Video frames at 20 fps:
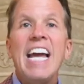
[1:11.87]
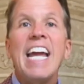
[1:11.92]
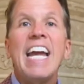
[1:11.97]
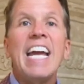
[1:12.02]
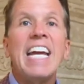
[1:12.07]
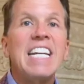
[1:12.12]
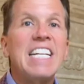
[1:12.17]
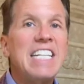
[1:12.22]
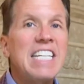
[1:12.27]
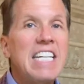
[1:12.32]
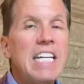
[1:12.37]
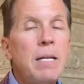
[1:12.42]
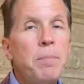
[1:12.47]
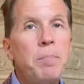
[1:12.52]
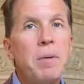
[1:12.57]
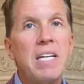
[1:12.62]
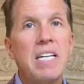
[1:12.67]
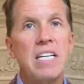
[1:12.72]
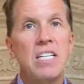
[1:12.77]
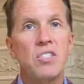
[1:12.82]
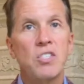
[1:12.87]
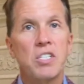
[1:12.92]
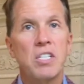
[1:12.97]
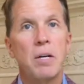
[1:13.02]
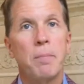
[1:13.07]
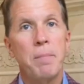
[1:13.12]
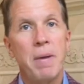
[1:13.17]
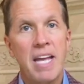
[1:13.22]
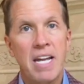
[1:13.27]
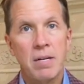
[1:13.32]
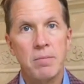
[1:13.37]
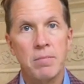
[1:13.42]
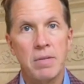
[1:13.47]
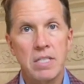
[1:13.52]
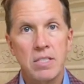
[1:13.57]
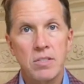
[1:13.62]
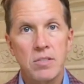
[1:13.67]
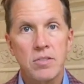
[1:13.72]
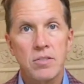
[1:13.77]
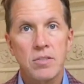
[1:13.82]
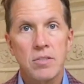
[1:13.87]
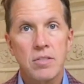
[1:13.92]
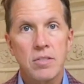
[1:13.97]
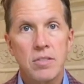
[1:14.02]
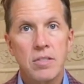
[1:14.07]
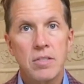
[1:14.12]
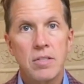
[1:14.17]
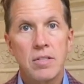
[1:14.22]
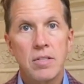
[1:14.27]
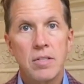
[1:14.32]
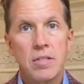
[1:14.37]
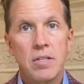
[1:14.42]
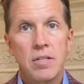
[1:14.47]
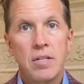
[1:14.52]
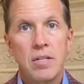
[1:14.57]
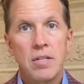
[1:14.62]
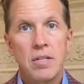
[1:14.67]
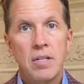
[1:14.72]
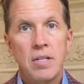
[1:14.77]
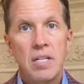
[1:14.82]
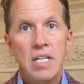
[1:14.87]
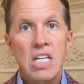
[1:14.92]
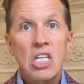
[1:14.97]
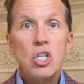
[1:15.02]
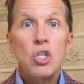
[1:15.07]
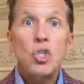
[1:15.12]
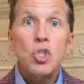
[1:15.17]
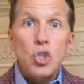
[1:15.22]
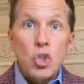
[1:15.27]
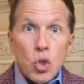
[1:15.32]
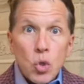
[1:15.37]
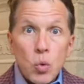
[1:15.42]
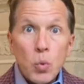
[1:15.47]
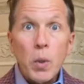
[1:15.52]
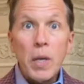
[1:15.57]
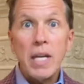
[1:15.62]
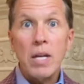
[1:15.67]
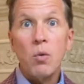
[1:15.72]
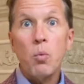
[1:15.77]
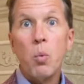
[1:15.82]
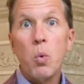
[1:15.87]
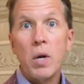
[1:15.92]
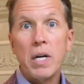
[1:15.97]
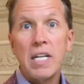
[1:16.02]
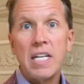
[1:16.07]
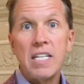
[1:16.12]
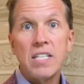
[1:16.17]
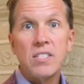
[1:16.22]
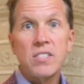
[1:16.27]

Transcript: and keeping his commandments, doing what he